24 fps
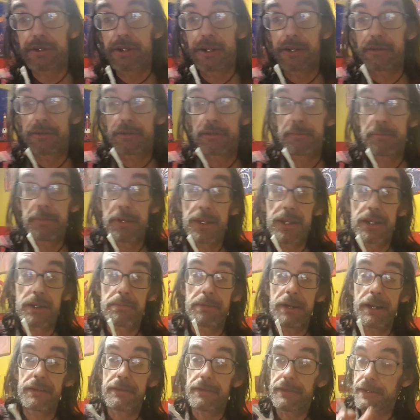now. I mean, there's
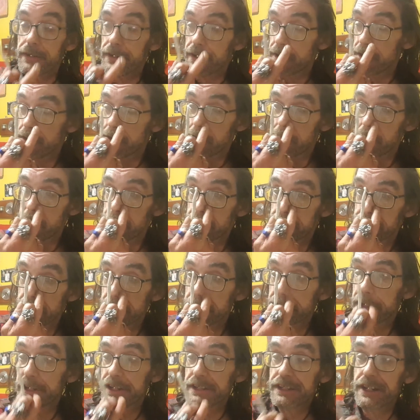about
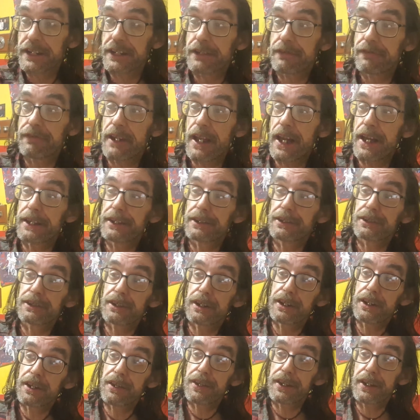66 flats,
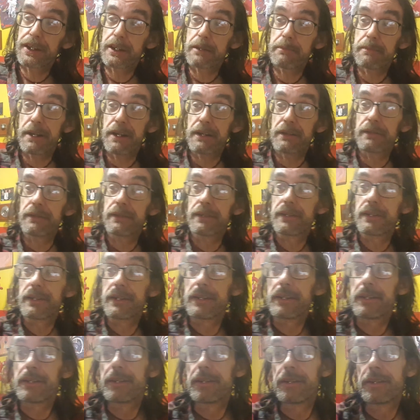and I think about
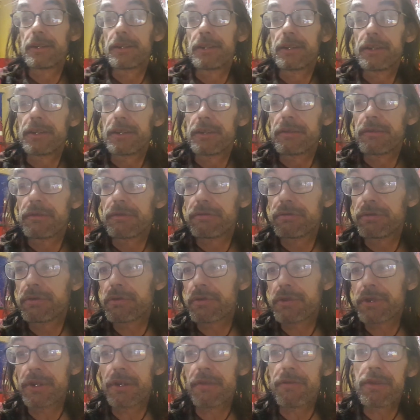
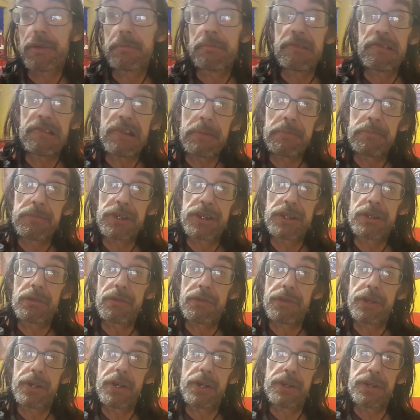40 of them are empty, or
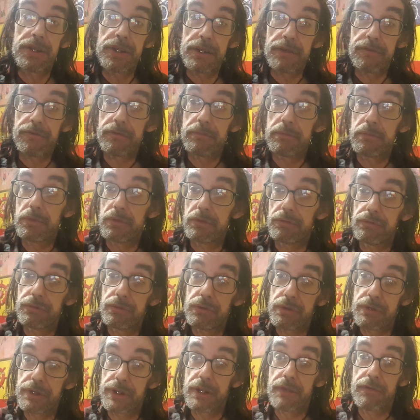30 of them, or
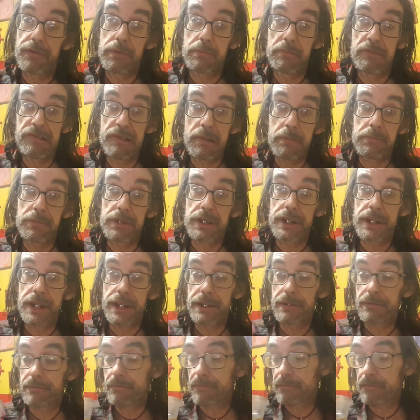40 of them are empty now.